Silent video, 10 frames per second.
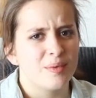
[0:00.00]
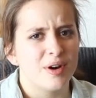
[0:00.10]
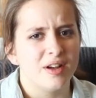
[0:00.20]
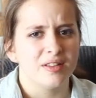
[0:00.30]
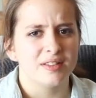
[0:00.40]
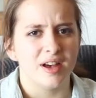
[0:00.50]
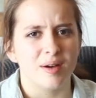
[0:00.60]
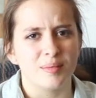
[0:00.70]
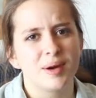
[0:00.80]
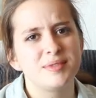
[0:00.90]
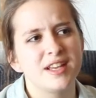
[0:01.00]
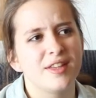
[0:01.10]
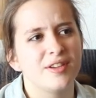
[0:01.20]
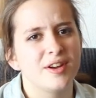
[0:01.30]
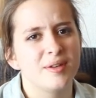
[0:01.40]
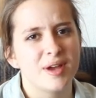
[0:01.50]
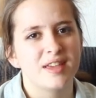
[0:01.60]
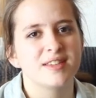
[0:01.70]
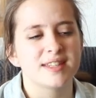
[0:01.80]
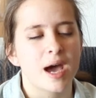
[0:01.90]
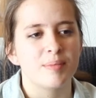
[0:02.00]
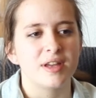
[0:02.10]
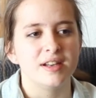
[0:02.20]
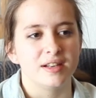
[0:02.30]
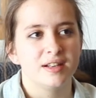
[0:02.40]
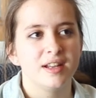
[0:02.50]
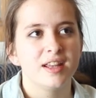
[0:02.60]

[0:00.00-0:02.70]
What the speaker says: well come together and make this happen.